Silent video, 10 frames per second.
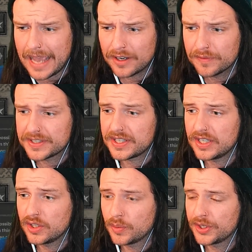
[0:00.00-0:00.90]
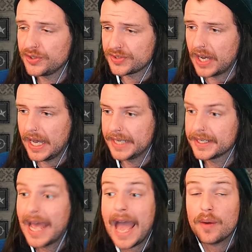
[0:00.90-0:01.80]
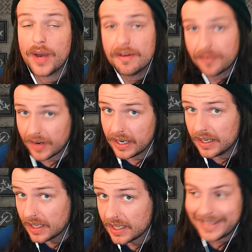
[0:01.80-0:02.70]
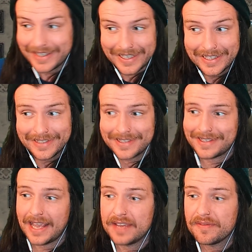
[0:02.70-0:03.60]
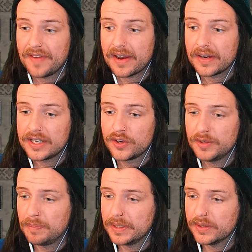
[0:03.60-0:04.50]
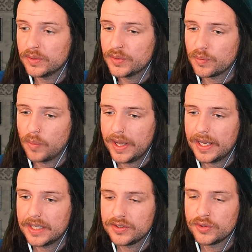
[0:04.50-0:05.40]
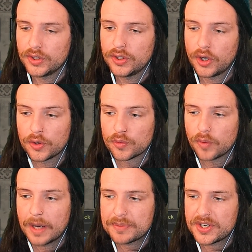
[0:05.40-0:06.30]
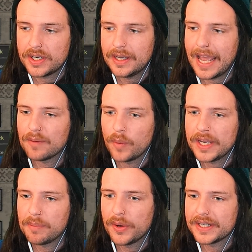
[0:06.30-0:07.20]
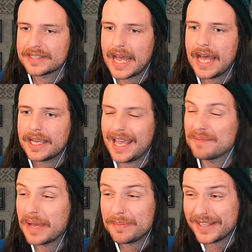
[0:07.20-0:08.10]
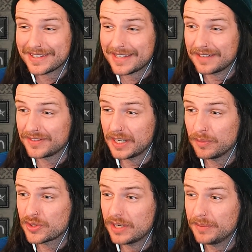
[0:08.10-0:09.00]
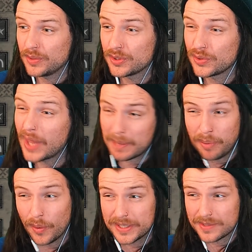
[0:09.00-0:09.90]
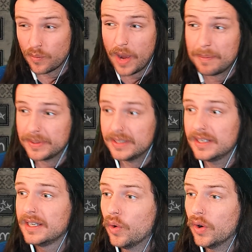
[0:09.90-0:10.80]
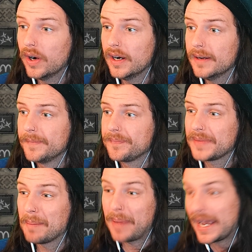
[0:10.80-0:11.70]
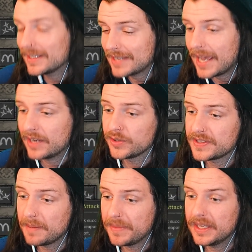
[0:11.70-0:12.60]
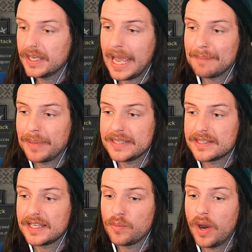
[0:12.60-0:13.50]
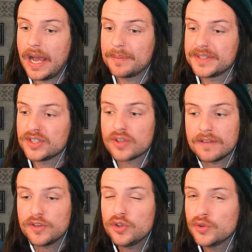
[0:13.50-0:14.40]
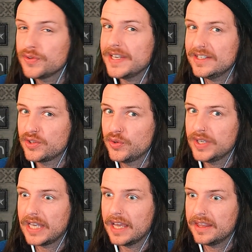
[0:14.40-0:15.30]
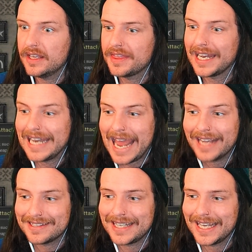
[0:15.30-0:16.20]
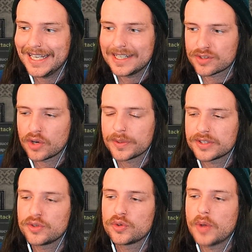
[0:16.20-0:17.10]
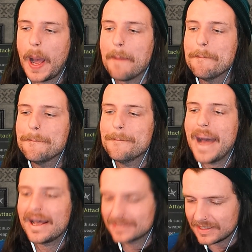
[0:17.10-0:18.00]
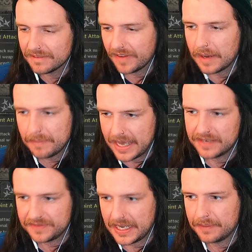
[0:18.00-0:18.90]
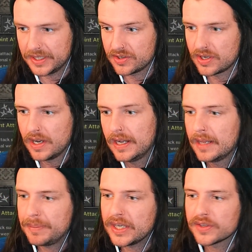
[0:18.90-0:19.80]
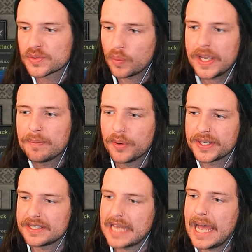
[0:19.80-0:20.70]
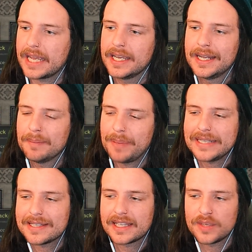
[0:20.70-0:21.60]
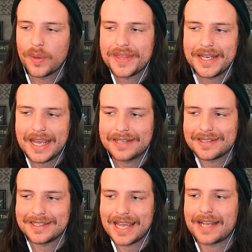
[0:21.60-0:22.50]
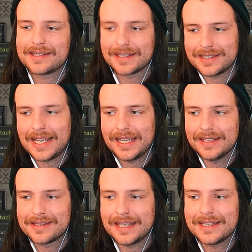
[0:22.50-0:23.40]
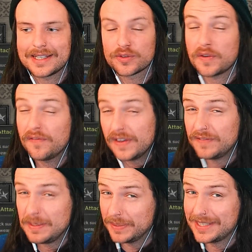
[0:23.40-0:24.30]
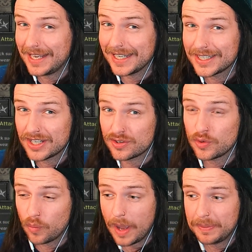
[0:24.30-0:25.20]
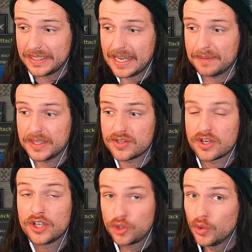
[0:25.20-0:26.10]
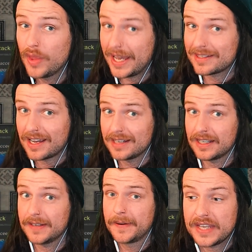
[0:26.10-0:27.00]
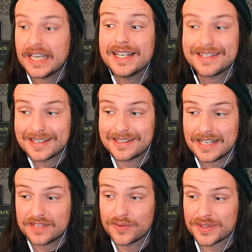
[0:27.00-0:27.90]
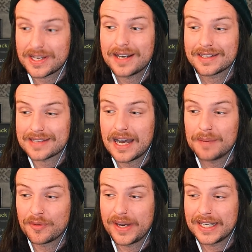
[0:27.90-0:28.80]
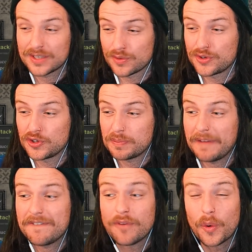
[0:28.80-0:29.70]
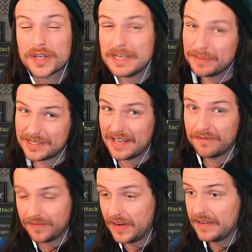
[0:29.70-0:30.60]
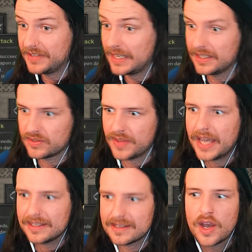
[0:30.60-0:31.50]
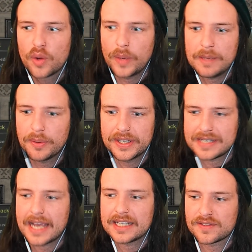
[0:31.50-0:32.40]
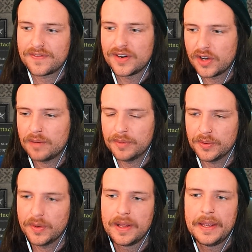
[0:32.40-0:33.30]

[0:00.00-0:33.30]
And obviously you want to use hide. However, there is a very good build where you go rupture and weak point attack, and maybe instead of double jump, you would do like poison weapon or back attack or something. And basically what happens is if you use these 2 together, the next hit is going to do a massive amount of damage, because weak point attack, basically when the next attack succeeds, it deals 50% additional weapon damage to that target. The hit is successful, the target's armor rating is reduced by 40% for 5 seconds. So that is, weak point attack is phenomenal,